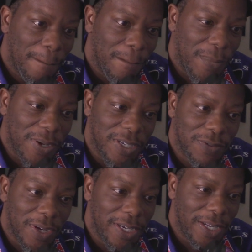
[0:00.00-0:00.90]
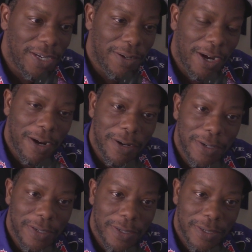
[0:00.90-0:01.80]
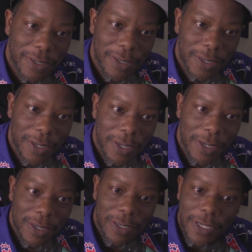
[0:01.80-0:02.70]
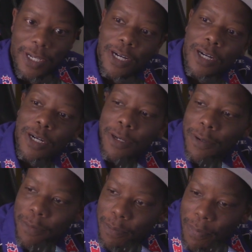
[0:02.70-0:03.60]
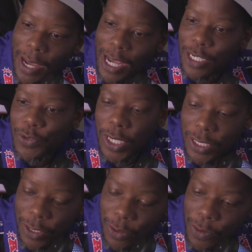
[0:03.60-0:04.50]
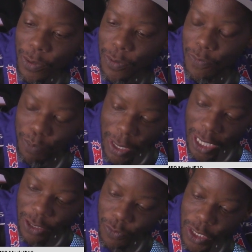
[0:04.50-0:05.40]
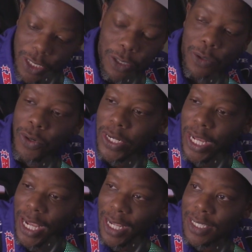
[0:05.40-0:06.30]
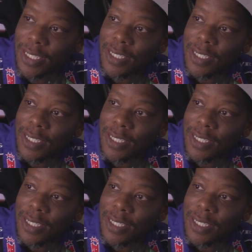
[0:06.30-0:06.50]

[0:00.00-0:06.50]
Because right now our young pass rushing core that has